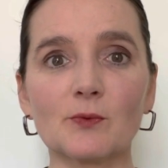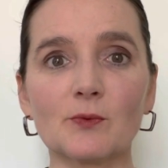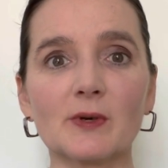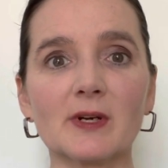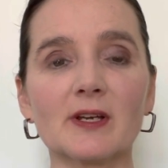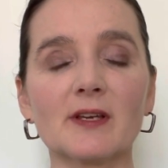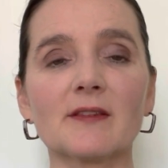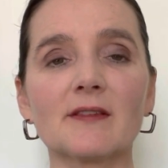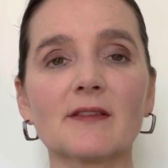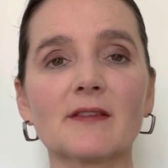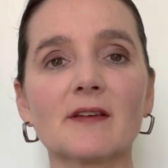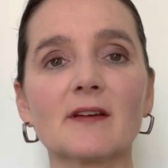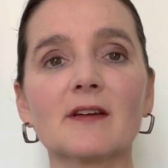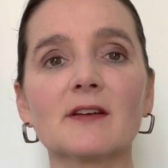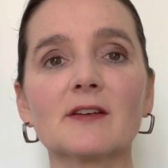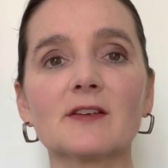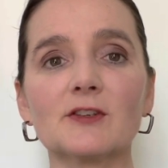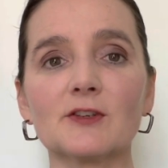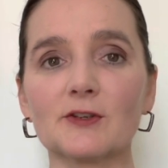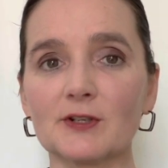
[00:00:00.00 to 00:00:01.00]
with
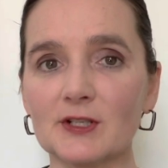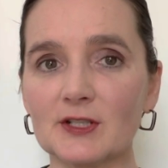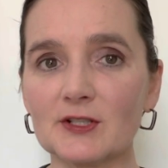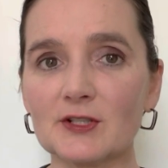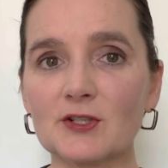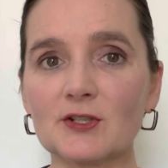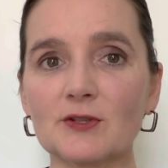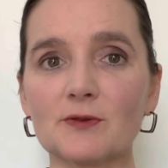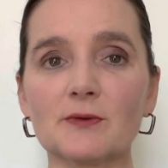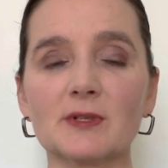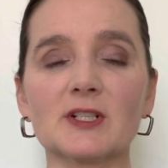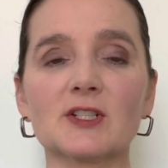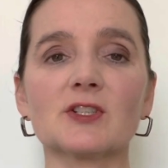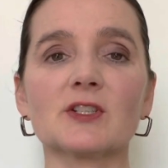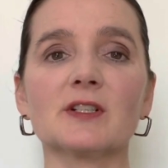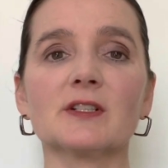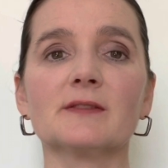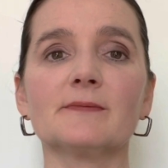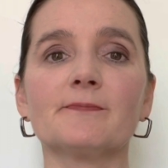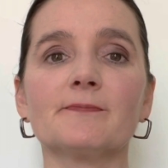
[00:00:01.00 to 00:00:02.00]
your
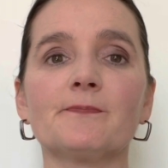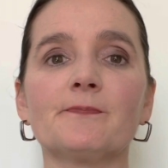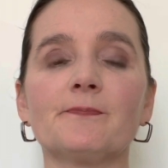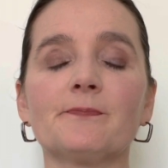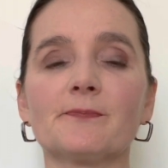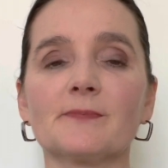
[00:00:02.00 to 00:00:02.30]
intuition,